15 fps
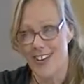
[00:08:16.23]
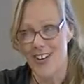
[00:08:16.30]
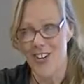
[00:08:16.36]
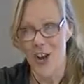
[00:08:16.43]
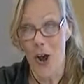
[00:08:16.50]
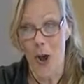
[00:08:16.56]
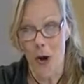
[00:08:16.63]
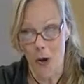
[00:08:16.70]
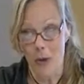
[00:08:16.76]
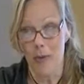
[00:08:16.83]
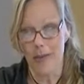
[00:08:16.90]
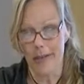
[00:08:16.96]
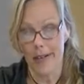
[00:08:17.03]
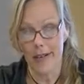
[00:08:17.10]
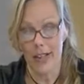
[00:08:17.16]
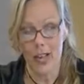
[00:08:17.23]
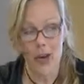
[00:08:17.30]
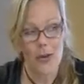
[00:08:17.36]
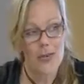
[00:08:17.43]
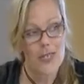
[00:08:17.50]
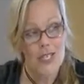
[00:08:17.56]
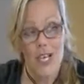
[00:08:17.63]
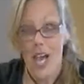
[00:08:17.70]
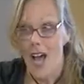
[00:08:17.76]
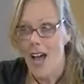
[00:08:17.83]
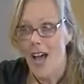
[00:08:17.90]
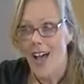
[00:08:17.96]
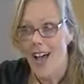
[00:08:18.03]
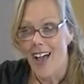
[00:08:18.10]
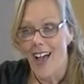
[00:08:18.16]
No, but you're close.
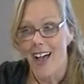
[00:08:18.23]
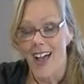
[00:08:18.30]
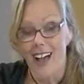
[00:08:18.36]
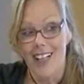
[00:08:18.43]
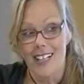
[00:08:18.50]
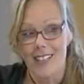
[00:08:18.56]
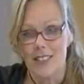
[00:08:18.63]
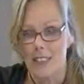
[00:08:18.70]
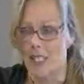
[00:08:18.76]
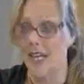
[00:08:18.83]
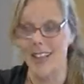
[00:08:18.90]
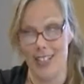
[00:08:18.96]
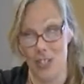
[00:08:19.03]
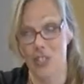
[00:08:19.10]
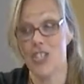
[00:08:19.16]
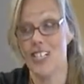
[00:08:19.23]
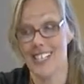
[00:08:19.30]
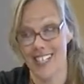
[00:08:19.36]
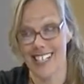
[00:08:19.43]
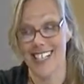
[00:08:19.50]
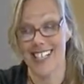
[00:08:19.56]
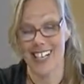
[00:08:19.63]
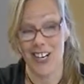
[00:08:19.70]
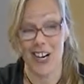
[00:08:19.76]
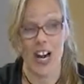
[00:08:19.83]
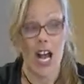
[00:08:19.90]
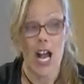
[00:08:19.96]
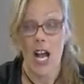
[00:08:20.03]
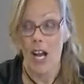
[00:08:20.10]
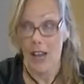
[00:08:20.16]
Because she's a
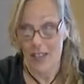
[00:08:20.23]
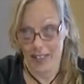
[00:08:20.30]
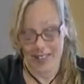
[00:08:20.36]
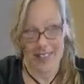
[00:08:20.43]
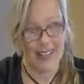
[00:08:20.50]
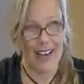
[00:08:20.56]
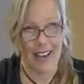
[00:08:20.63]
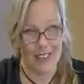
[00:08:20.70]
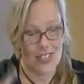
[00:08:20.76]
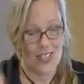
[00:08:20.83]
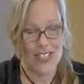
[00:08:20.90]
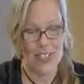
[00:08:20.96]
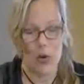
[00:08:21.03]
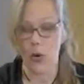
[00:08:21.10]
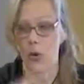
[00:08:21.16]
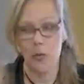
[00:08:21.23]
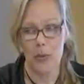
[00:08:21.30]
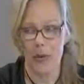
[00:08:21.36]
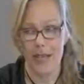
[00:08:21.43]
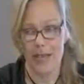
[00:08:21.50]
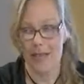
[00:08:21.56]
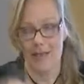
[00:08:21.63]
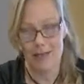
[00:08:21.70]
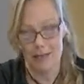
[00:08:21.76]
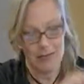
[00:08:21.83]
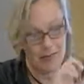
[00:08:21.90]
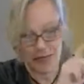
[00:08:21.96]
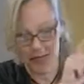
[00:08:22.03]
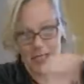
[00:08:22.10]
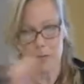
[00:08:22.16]
stinker. Yeah, she's a whole breed
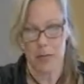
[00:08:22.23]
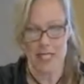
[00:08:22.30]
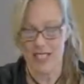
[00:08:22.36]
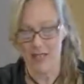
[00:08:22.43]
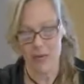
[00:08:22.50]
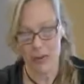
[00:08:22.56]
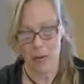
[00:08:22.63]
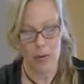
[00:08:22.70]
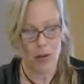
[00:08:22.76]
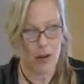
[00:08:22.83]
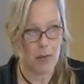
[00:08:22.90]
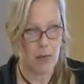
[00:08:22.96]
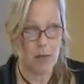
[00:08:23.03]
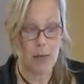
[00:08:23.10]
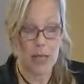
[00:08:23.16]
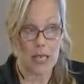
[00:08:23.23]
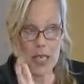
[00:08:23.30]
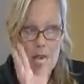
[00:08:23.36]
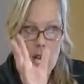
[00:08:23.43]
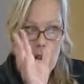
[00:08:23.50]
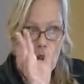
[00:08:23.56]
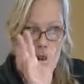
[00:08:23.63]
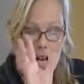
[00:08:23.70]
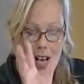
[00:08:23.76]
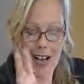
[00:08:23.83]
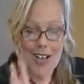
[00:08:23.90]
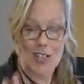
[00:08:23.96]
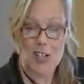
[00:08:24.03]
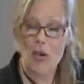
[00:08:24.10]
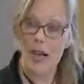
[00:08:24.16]
specific problem. But
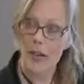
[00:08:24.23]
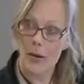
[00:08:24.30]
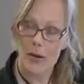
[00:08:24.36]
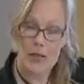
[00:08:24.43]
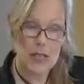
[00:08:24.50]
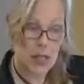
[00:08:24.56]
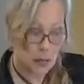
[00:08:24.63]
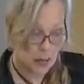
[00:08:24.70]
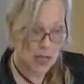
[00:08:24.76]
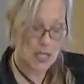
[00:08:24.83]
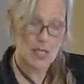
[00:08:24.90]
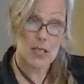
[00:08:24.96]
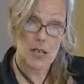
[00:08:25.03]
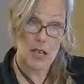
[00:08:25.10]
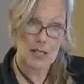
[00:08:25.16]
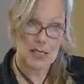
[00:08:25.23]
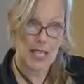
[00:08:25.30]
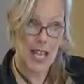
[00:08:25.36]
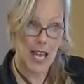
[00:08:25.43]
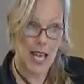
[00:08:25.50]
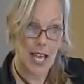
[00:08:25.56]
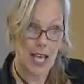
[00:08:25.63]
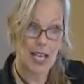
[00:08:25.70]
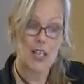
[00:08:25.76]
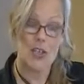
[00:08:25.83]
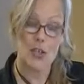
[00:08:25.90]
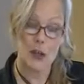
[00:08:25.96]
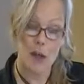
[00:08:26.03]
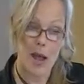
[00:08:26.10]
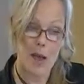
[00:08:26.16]
so I go out there with this dog today
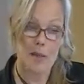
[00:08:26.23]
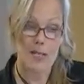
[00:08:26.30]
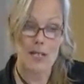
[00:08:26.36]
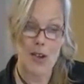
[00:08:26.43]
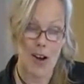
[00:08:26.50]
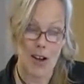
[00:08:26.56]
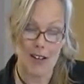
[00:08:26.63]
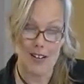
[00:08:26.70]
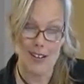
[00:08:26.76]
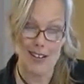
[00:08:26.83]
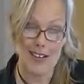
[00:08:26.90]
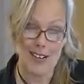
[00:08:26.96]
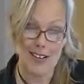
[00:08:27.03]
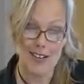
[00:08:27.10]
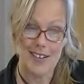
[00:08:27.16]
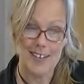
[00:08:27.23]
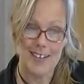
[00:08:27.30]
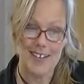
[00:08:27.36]
to grab his collar,